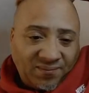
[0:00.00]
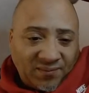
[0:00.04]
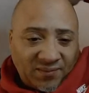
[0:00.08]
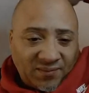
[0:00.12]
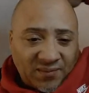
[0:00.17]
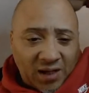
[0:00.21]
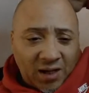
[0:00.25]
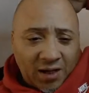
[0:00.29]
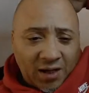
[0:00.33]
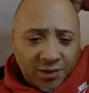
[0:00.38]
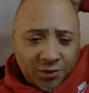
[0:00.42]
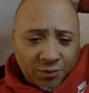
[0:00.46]

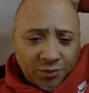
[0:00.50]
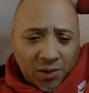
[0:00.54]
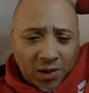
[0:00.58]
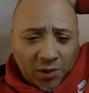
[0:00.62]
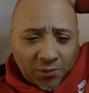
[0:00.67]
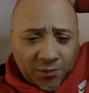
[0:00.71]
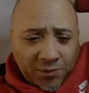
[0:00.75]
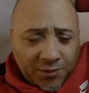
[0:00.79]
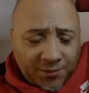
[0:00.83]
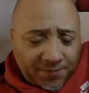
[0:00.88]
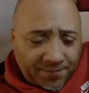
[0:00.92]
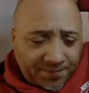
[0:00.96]
I thought I
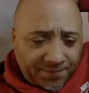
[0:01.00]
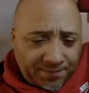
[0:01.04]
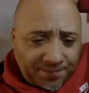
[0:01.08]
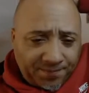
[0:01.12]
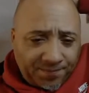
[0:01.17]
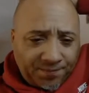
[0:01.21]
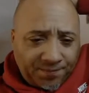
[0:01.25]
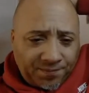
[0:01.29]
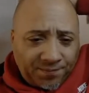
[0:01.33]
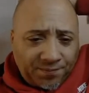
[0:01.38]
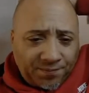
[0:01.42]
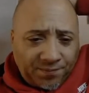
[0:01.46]
would.
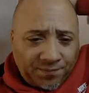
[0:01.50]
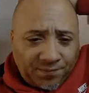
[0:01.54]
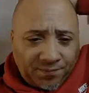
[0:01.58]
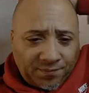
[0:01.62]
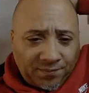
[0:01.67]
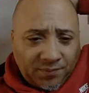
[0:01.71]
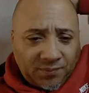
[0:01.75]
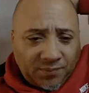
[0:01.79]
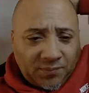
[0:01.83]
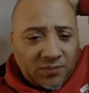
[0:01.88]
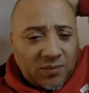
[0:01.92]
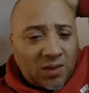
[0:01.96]

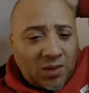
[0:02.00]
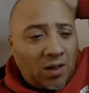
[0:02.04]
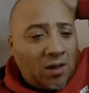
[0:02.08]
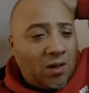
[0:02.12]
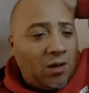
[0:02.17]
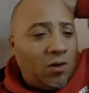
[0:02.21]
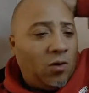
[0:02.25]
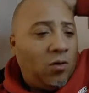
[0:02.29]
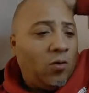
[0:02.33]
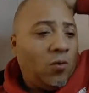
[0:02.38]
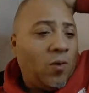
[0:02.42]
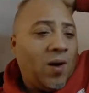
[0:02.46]

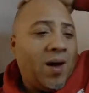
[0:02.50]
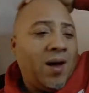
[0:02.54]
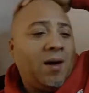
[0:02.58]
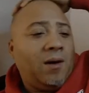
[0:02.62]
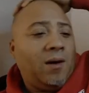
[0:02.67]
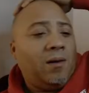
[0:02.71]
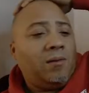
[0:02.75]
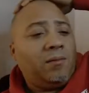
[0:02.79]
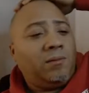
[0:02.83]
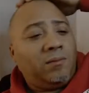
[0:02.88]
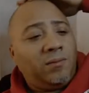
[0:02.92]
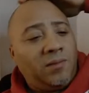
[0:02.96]
Oh
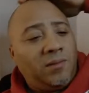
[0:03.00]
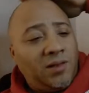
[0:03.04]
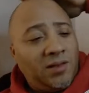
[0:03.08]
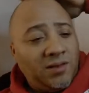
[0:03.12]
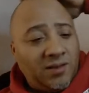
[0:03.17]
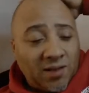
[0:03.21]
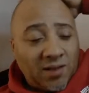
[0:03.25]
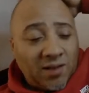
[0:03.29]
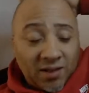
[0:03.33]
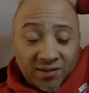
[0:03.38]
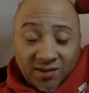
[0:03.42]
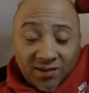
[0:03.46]
wow, he
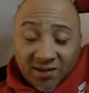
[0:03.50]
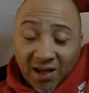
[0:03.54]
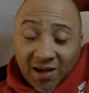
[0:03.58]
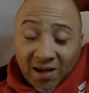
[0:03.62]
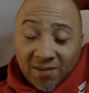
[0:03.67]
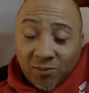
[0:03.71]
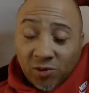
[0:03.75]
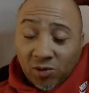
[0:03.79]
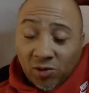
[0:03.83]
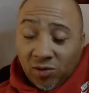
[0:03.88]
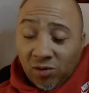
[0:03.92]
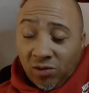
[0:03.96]
said
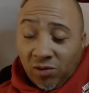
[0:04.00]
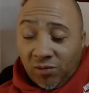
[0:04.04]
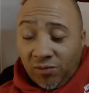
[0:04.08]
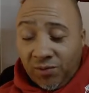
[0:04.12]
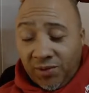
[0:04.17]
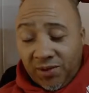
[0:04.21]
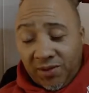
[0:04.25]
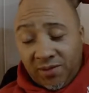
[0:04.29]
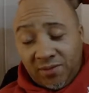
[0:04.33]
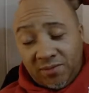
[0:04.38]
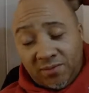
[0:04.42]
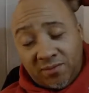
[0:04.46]
Simon gonna
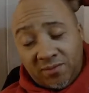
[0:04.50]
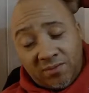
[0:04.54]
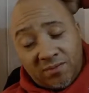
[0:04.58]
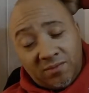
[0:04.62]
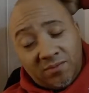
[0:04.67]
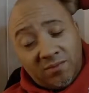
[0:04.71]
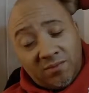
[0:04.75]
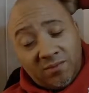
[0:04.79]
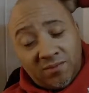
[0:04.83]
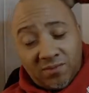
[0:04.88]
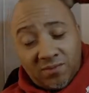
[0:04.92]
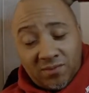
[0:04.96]
win.
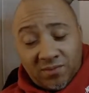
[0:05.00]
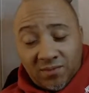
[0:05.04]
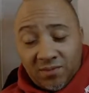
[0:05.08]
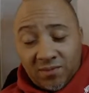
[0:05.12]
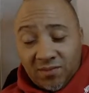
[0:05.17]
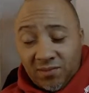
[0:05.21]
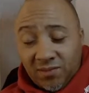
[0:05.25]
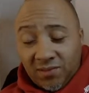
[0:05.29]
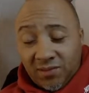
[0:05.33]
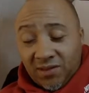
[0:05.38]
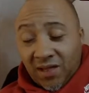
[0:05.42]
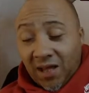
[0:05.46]

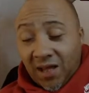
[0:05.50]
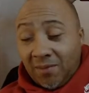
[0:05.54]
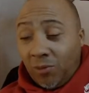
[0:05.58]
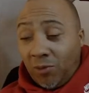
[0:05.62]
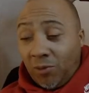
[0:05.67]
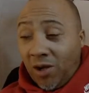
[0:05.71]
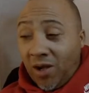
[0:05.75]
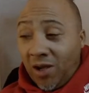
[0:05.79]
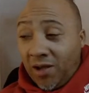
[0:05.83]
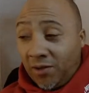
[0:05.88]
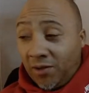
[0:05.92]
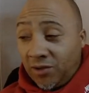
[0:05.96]

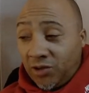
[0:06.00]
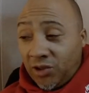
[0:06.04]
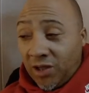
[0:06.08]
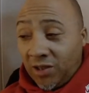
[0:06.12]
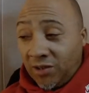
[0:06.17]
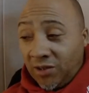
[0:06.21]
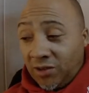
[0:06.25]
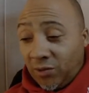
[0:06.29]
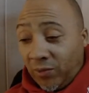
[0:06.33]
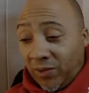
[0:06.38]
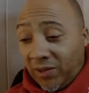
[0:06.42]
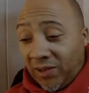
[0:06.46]
Simon had a chance
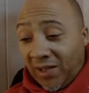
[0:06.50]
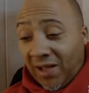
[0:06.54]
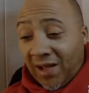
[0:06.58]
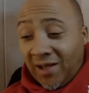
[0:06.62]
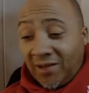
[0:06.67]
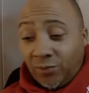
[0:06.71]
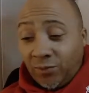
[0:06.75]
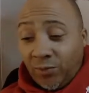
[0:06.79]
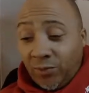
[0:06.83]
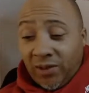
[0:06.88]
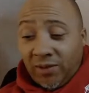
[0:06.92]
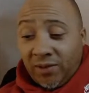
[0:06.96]
to win
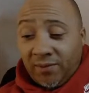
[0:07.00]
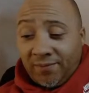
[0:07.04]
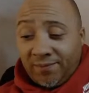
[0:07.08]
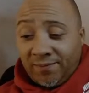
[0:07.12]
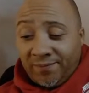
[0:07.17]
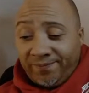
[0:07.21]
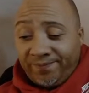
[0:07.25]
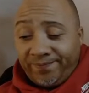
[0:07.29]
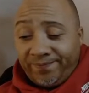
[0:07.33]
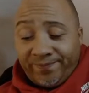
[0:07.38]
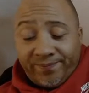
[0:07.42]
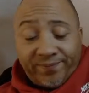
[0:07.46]
last week,
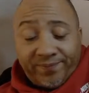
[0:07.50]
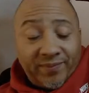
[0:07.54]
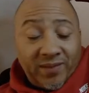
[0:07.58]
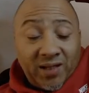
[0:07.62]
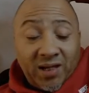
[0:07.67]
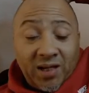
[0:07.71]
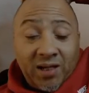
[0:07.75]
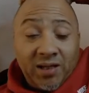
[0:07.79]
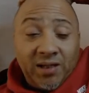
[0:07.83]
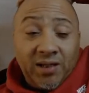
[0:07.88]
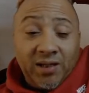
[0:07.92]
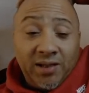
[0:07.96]

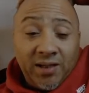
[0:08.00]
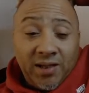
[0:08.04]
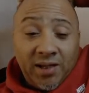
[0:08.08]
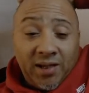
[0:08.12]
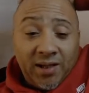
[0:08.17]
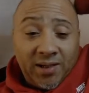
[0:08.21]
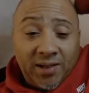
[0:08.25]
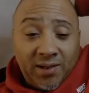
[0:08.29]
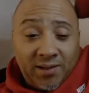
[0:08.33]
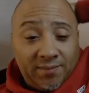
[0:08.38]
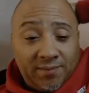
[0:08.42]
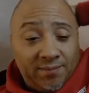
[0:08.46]
and he
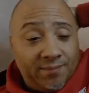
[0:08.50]
didn't.